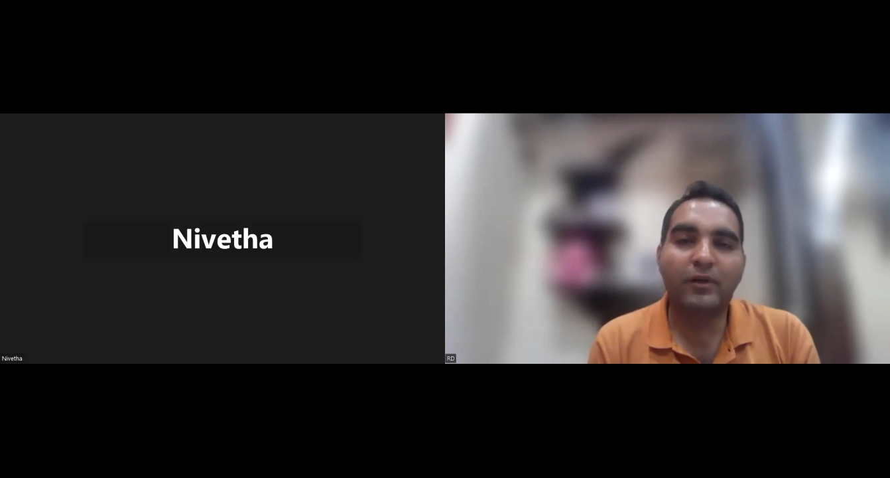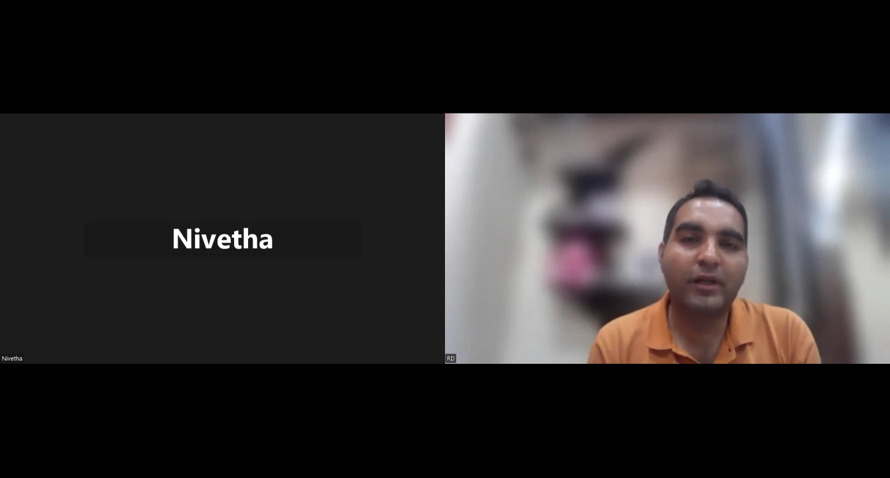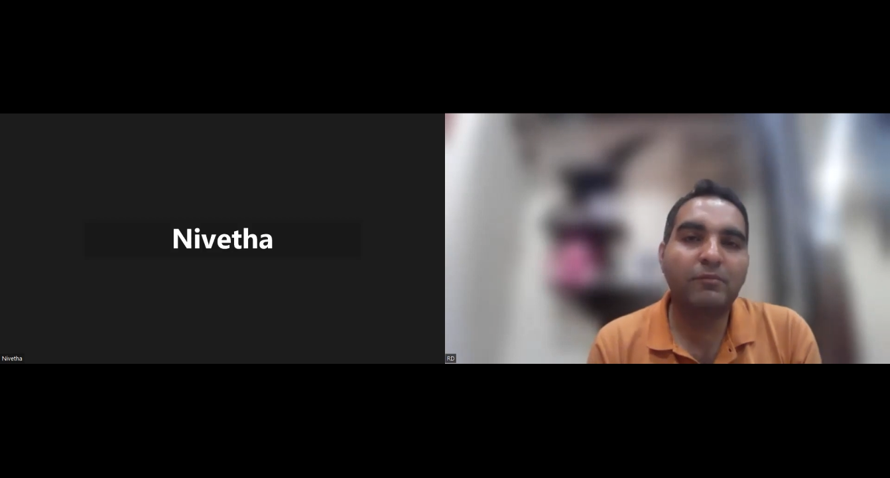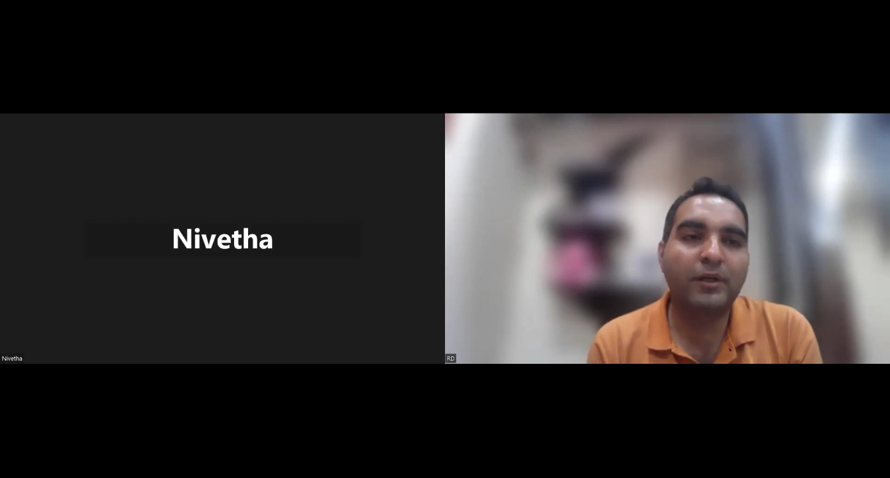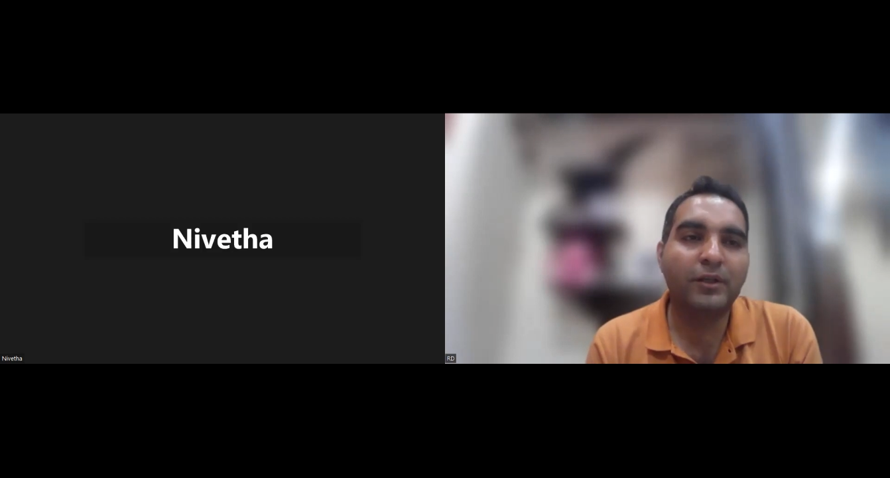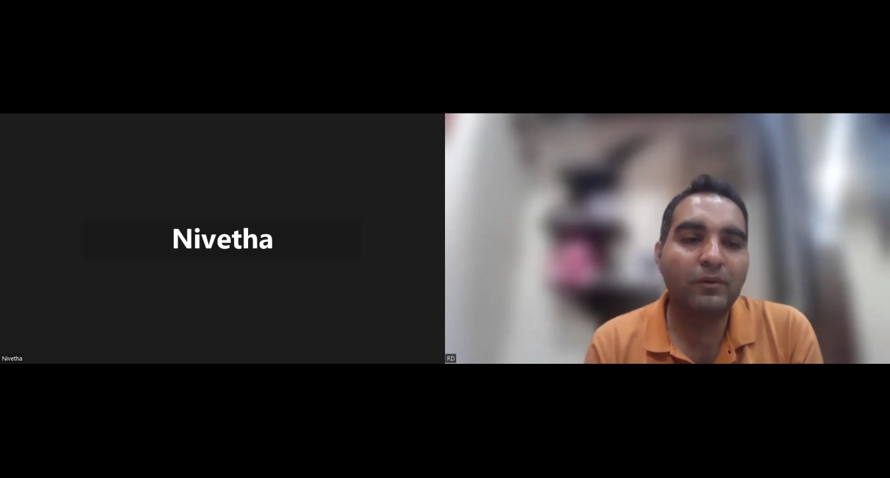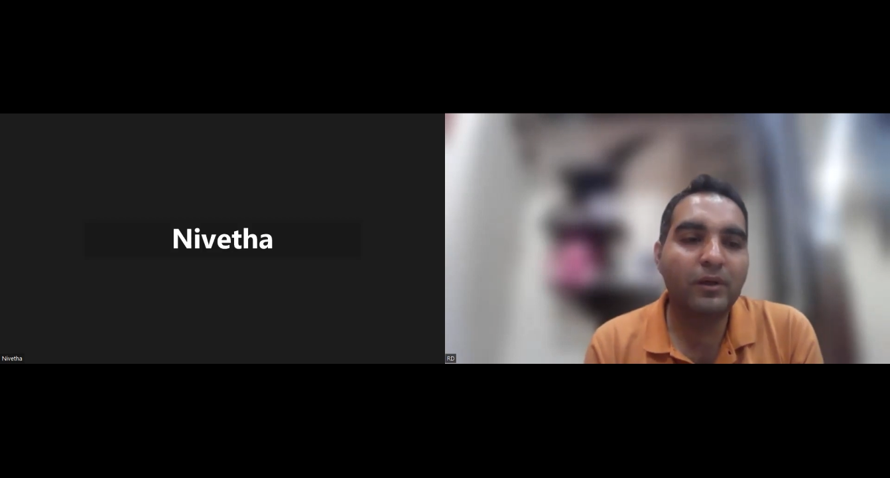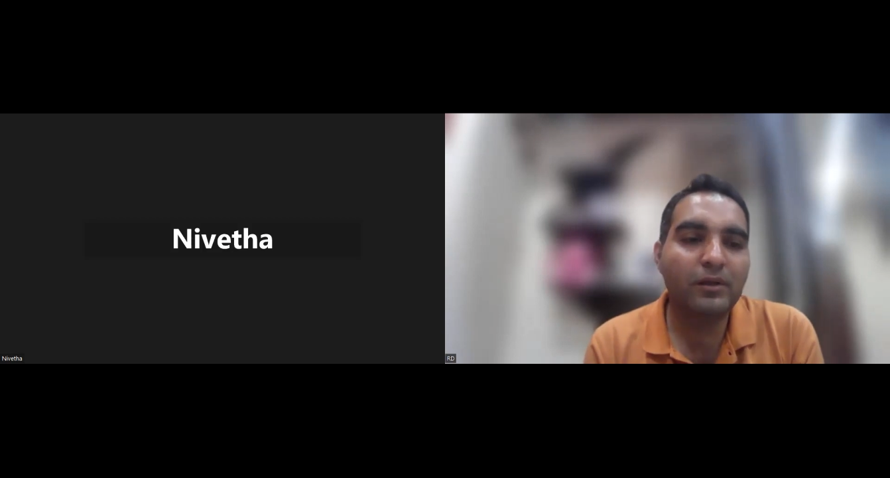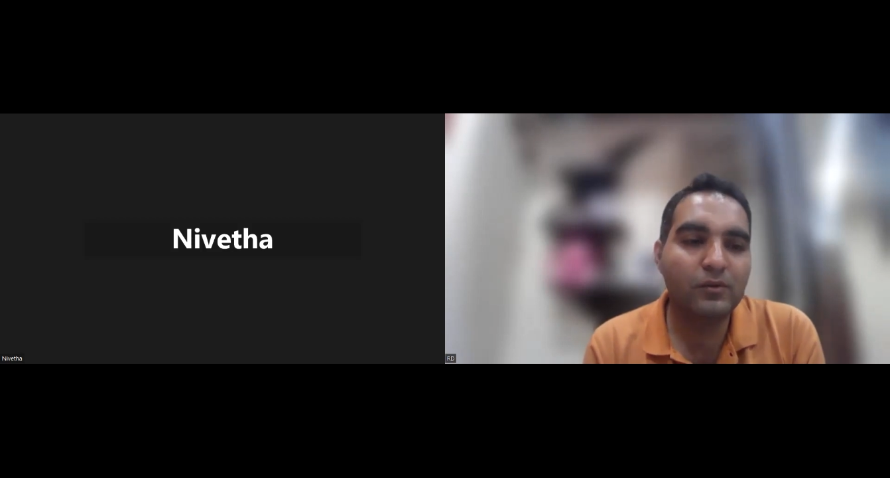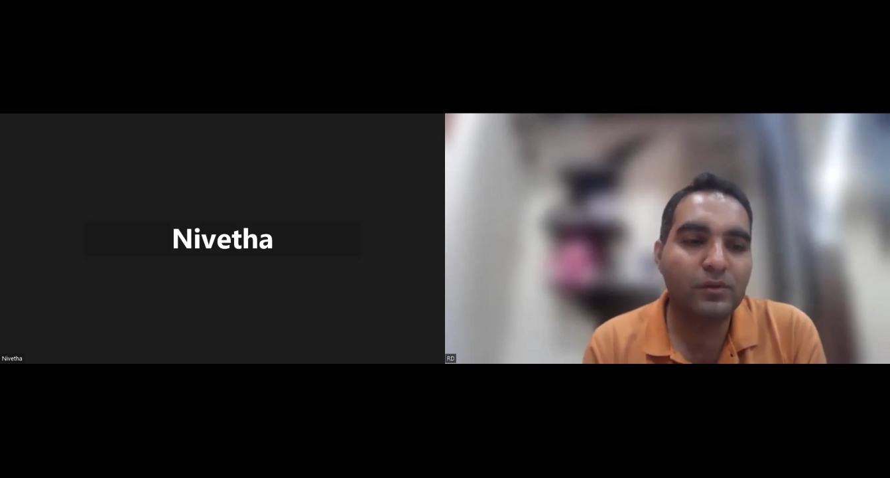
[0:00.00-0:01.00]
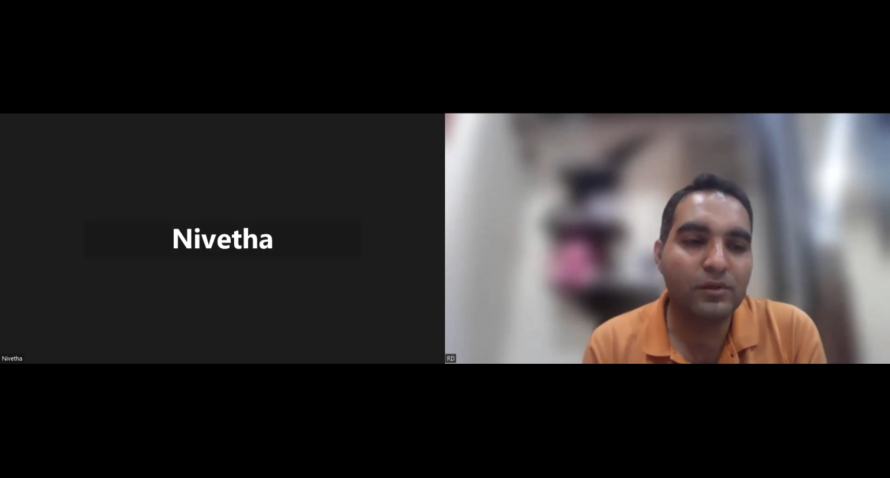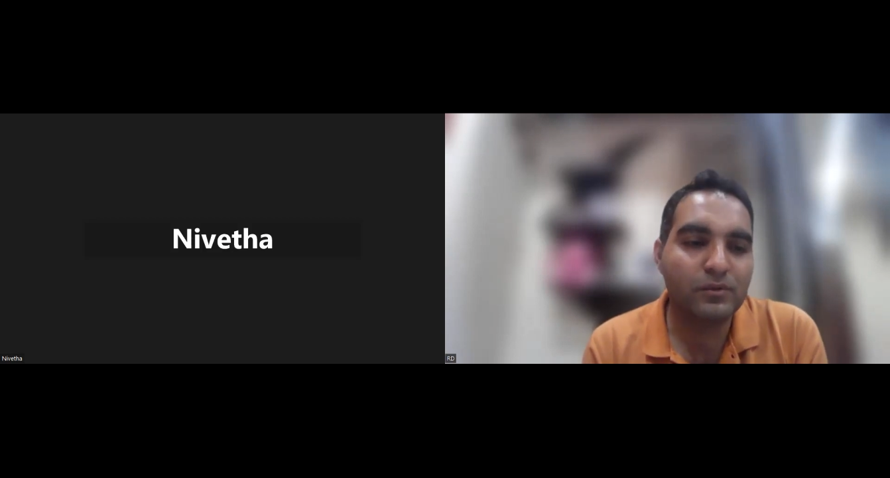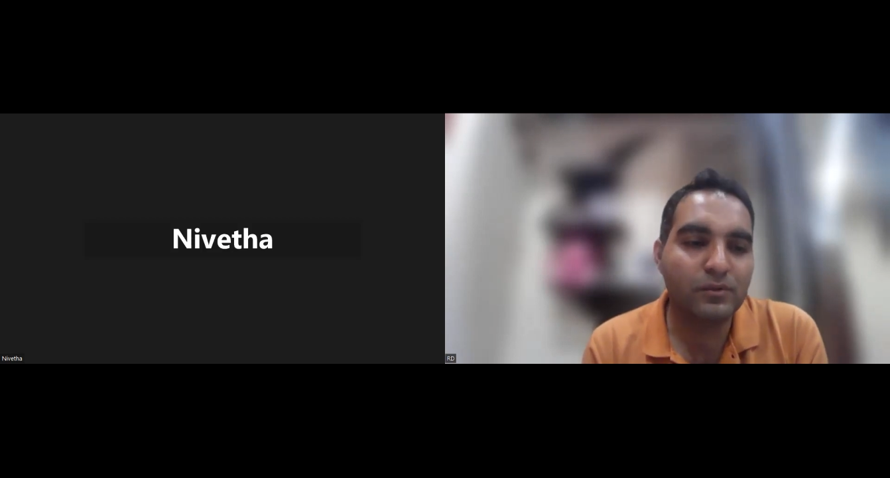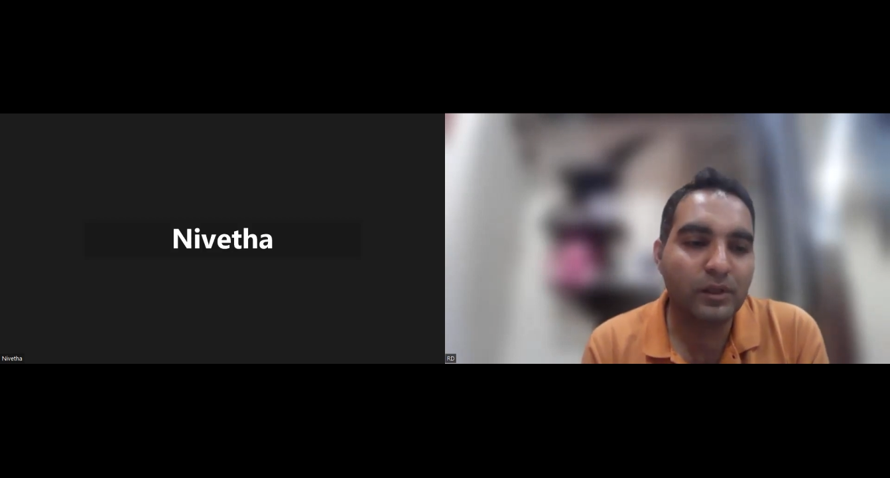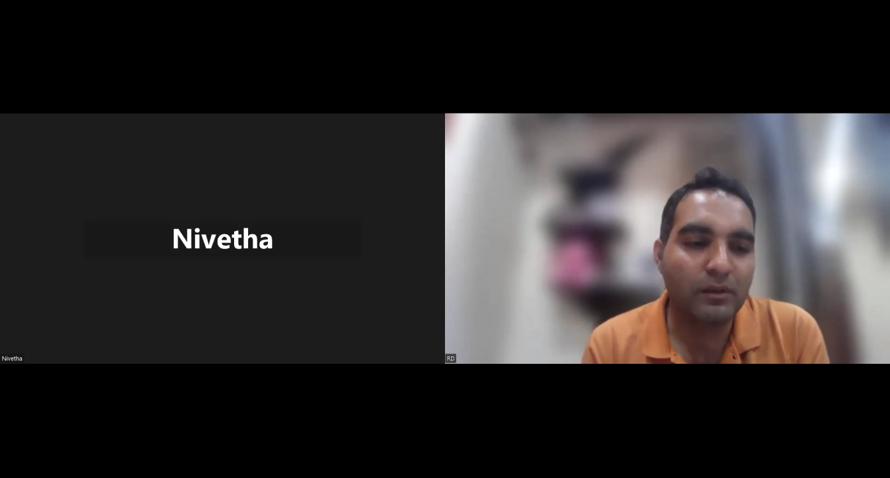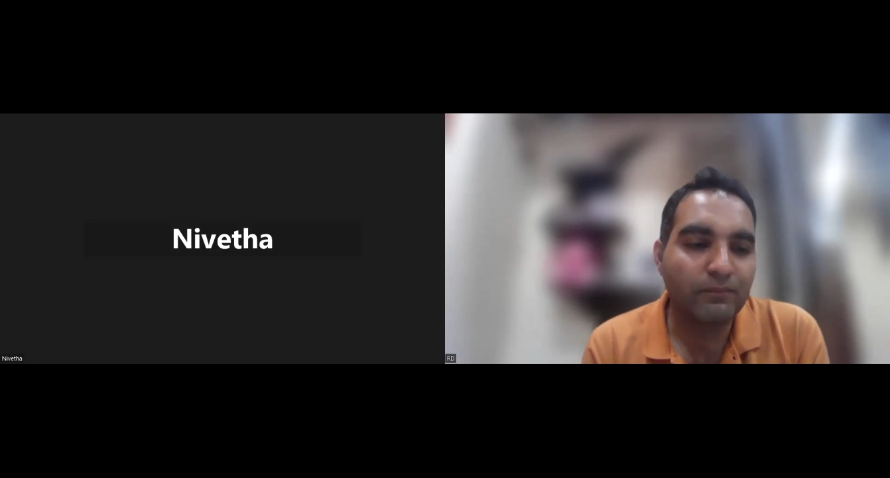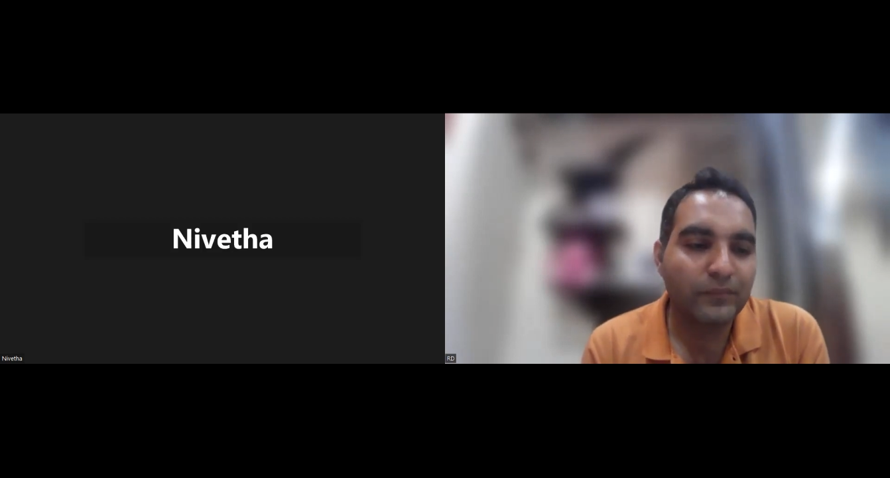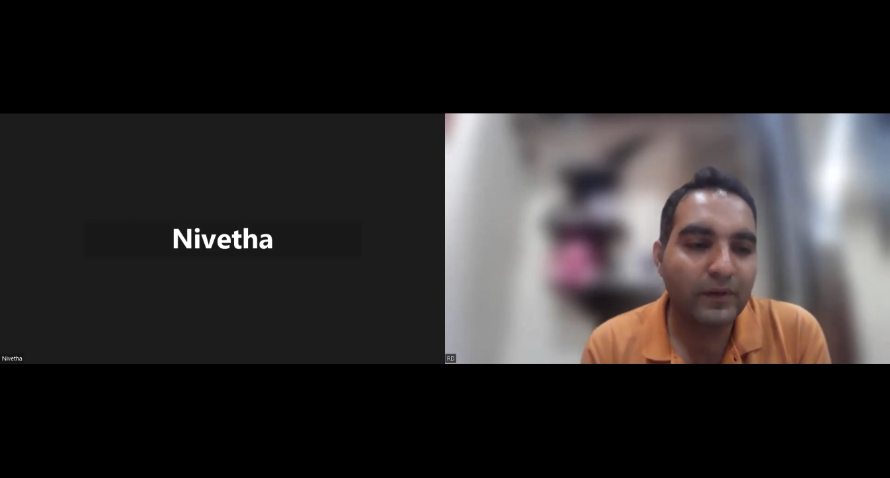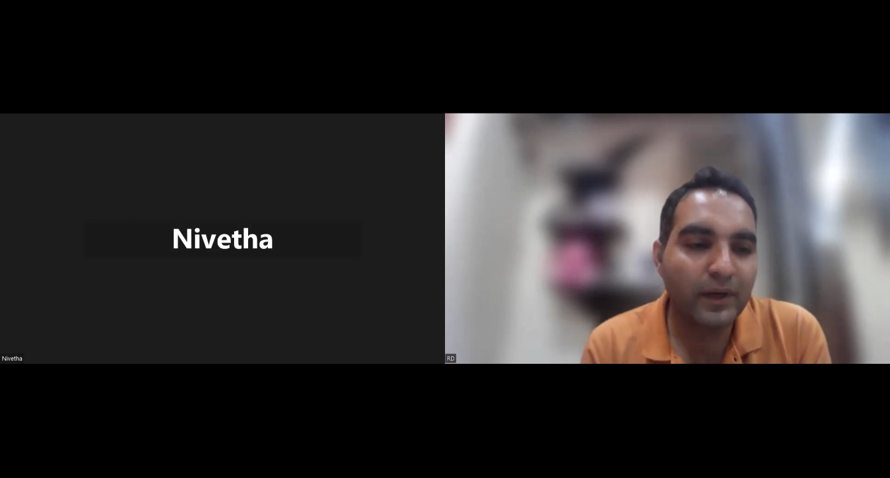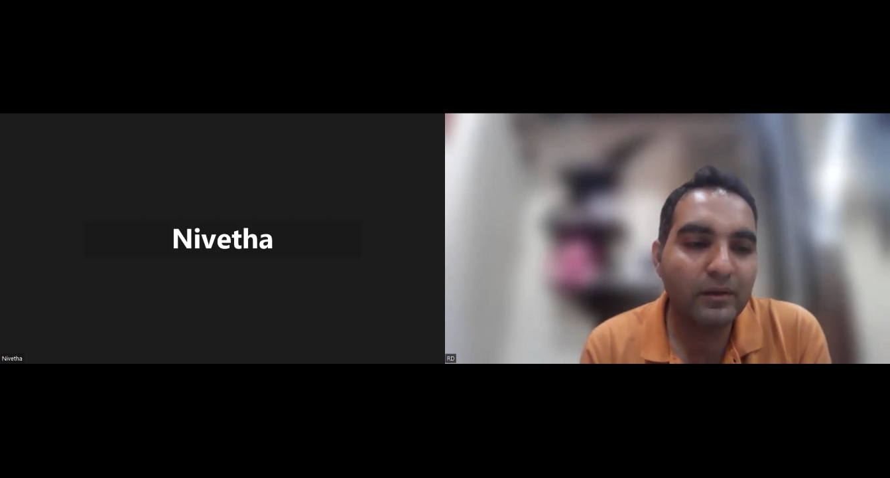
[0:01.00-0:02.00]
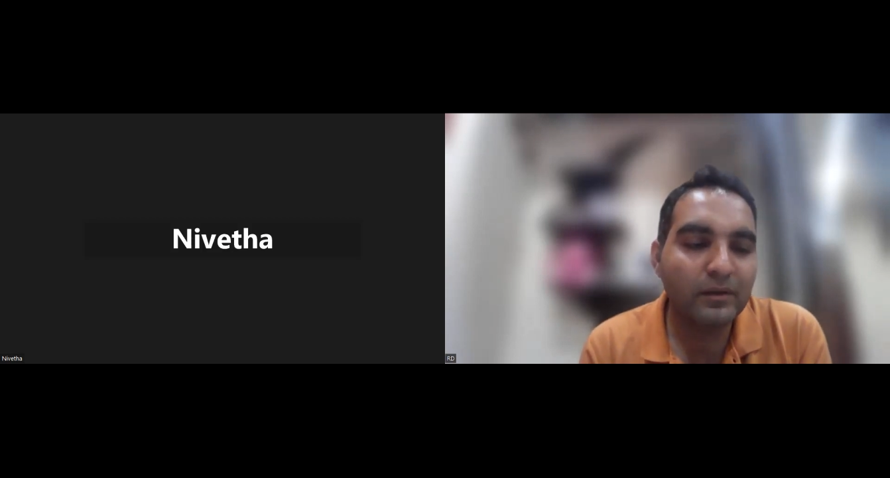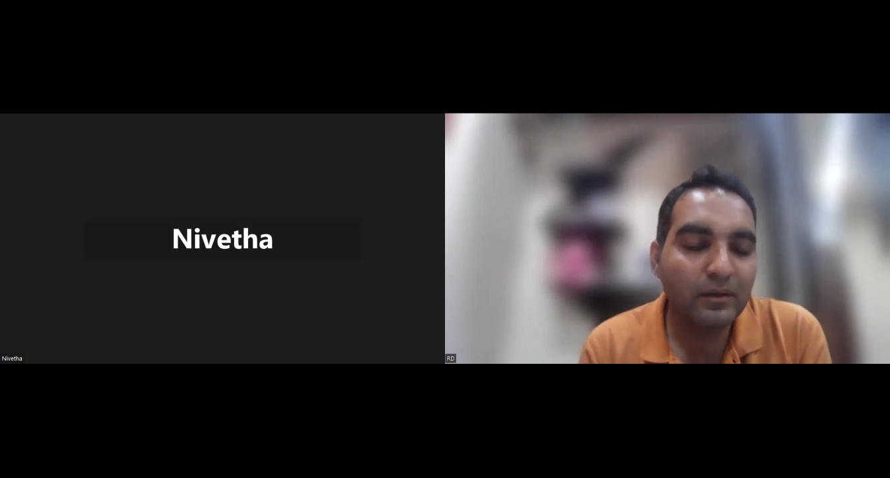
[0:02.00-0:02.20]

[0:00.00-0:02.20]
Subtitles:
for that particular user story, right?